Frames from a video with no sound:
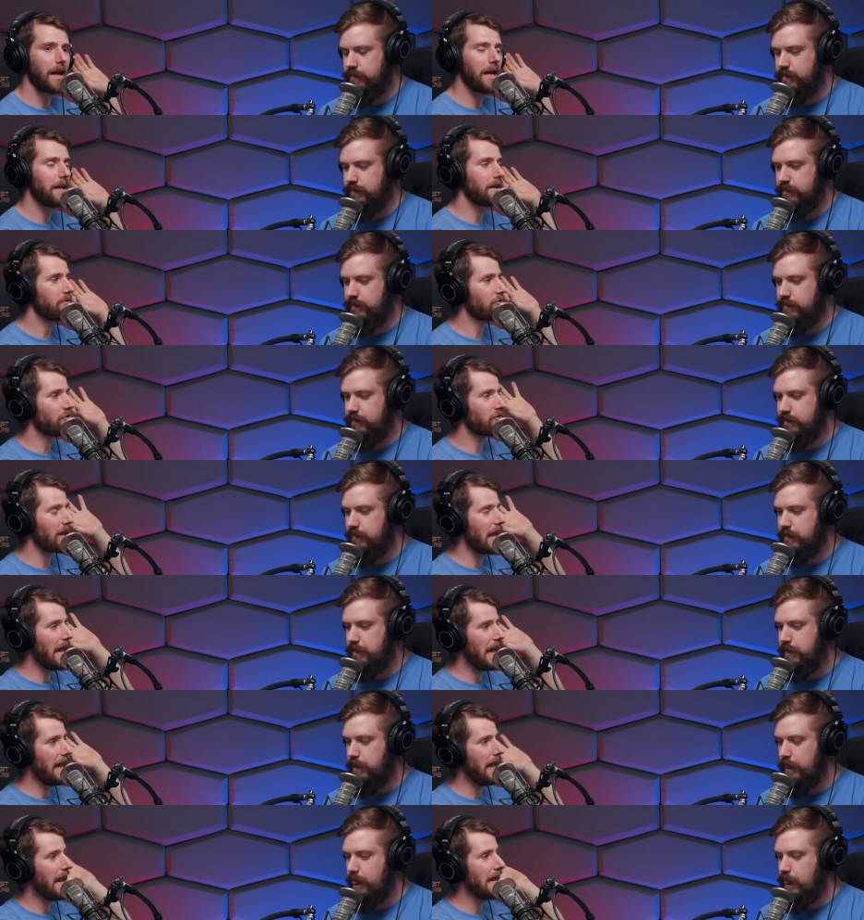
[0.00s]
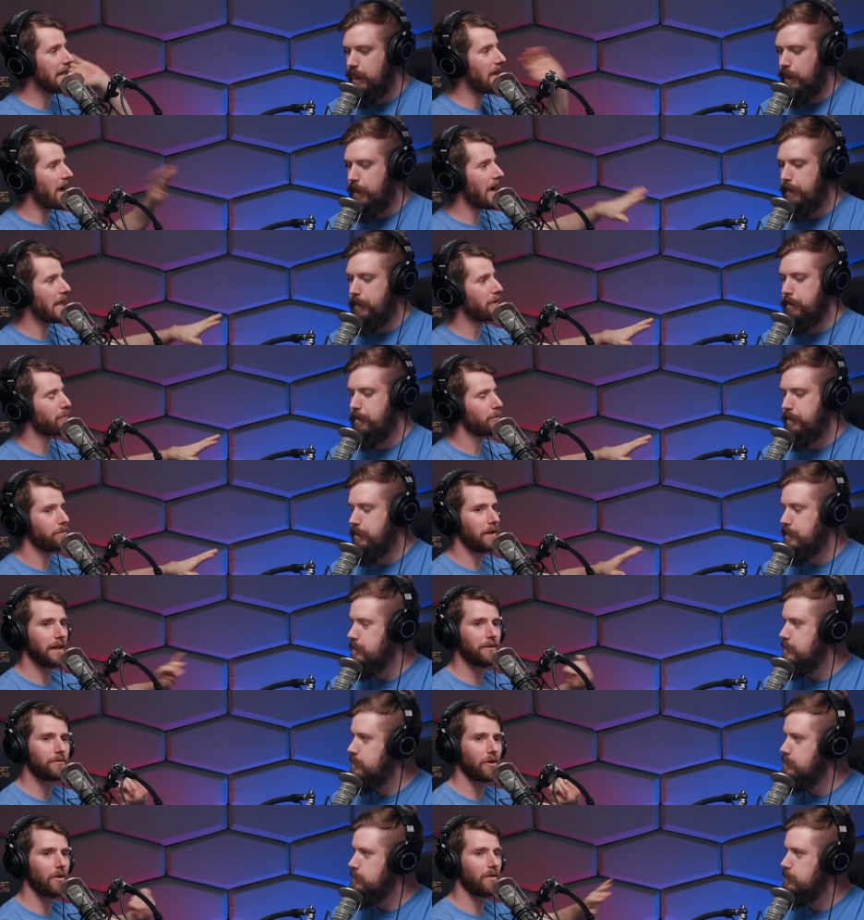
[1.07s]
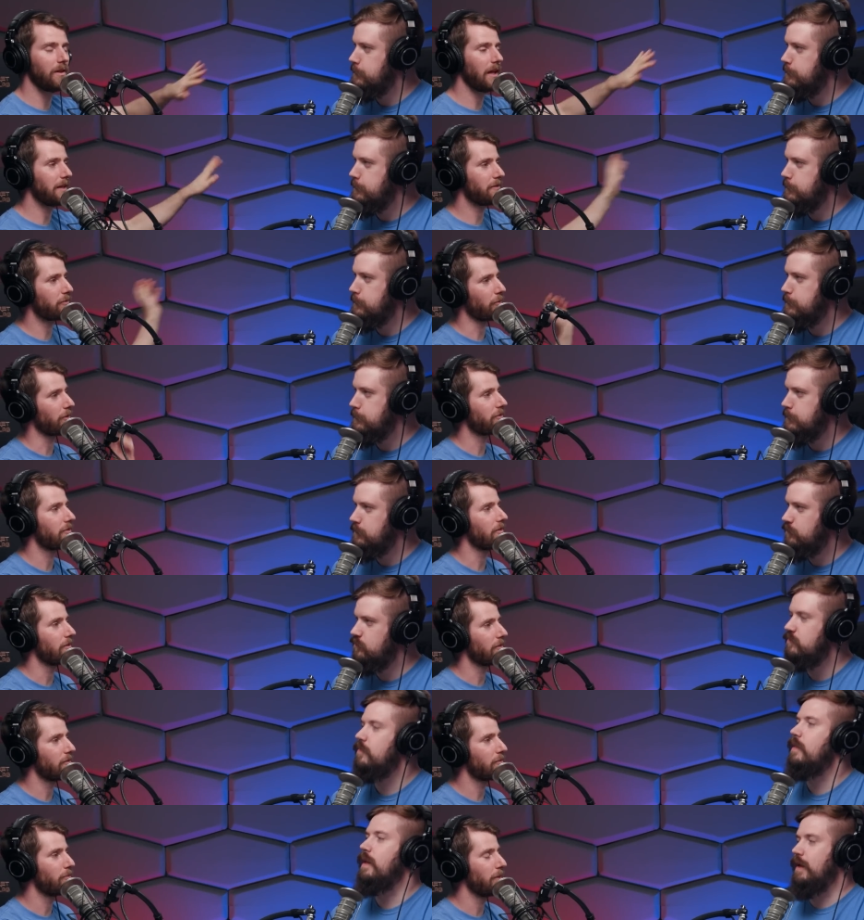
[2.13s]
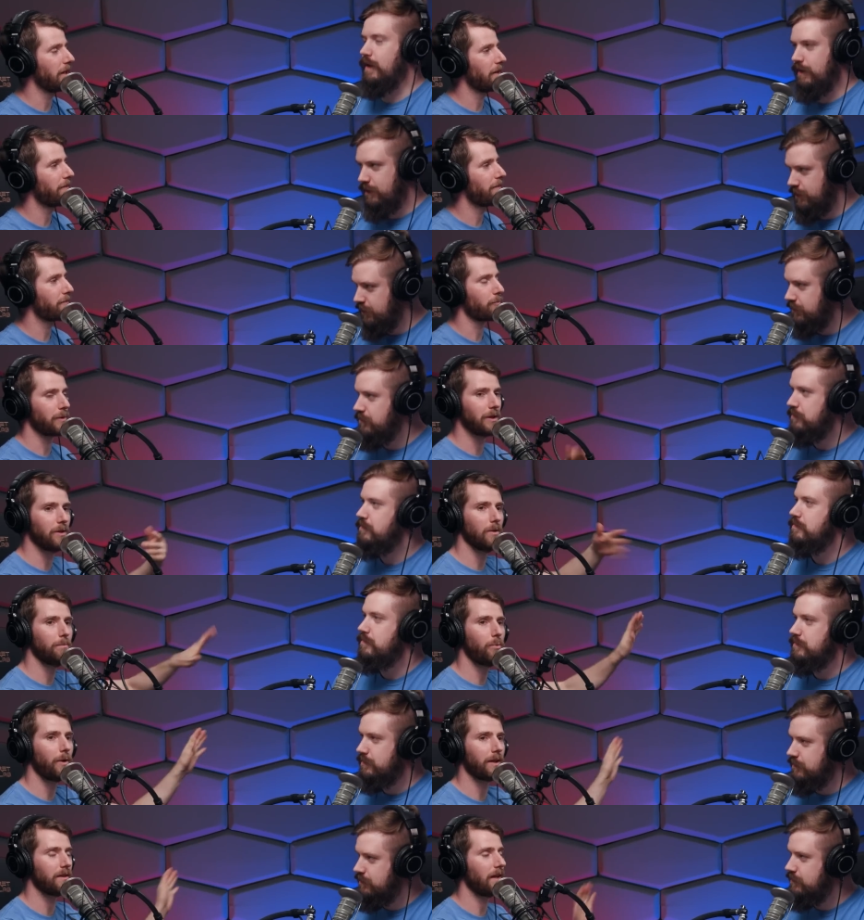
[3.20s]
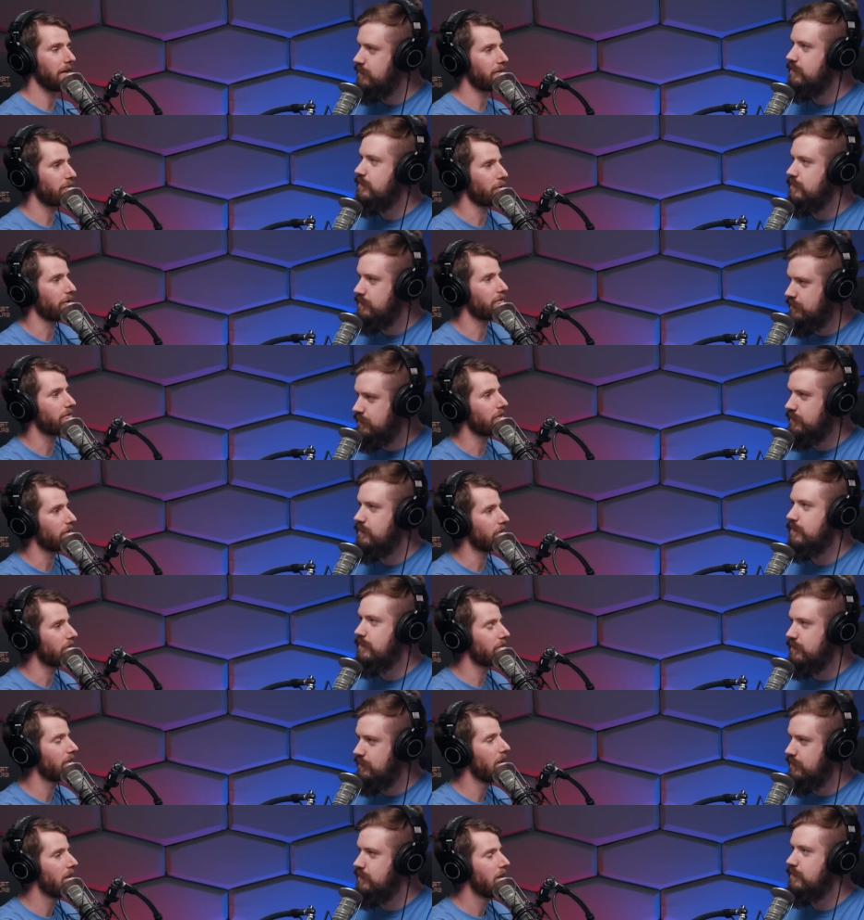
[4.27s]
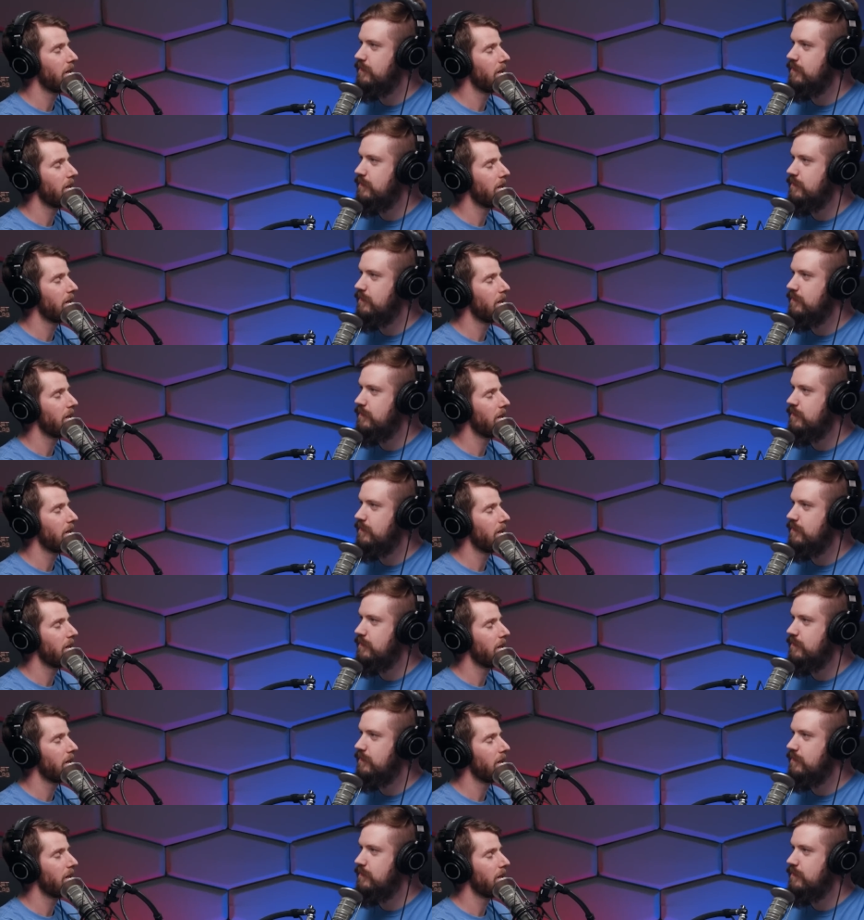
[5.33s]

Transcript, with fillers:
Speaker 1: a just AI replace all the light sources with real point light sources.